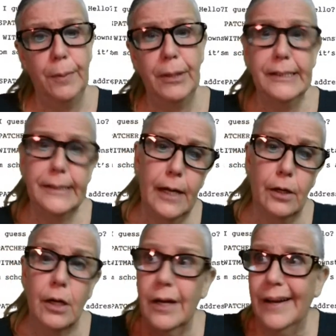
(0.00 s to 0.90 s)
who played
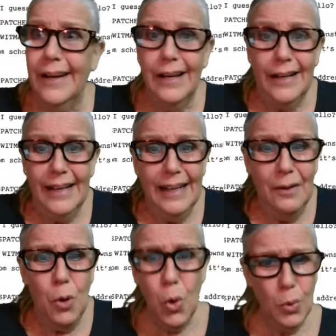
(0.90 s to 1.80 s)
soccer
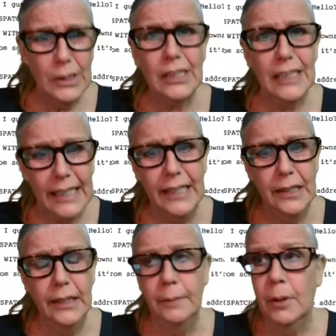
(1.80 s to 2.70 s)
who was going to
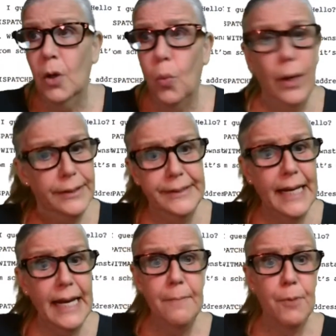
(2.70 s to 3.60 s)
kill him? What
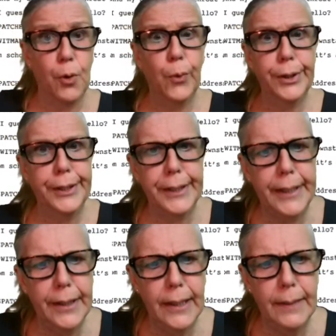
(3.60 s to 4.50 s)
neighbor wanted to
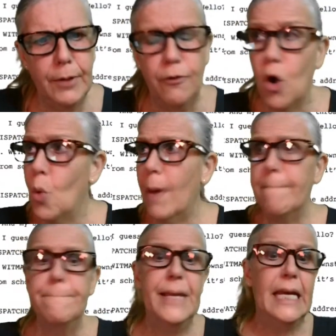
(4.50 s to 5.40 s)
kill him off?
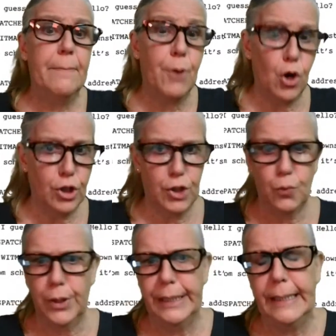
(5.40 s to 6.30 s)
What big
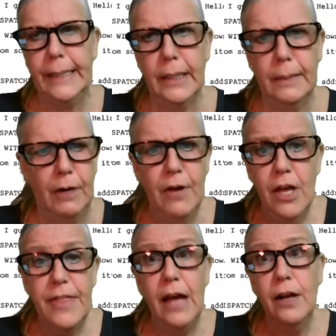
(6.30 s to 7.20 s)
person wanted to kill him off?
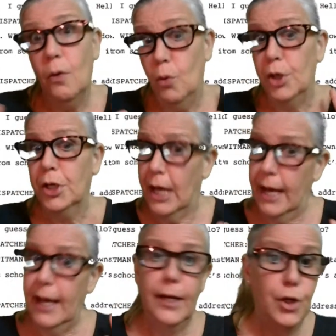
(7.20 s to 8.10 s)
That would
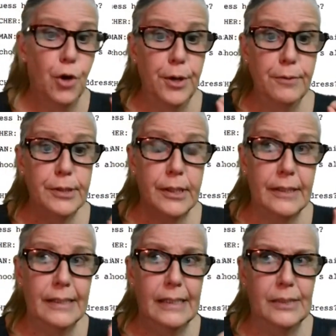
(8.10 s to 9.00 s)
a know he was
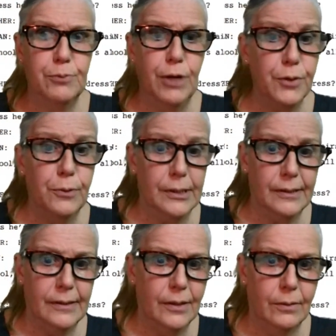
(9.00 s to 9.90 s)
his brother
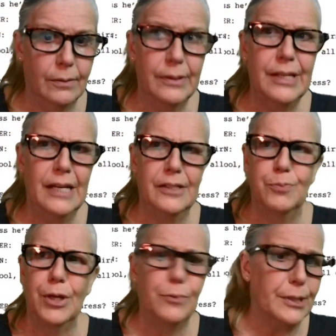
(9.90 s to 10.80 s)
was you know think his
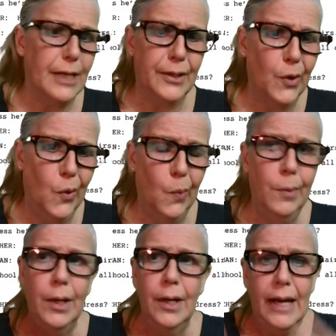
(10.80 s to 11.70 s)
brother was not
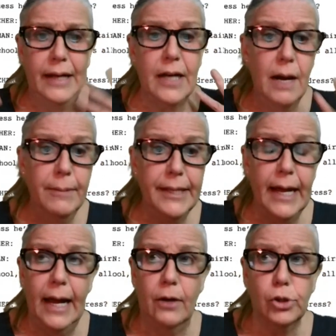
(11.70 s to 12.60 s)
home and come in the
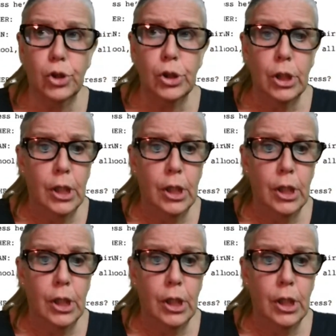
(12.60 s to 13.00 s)
house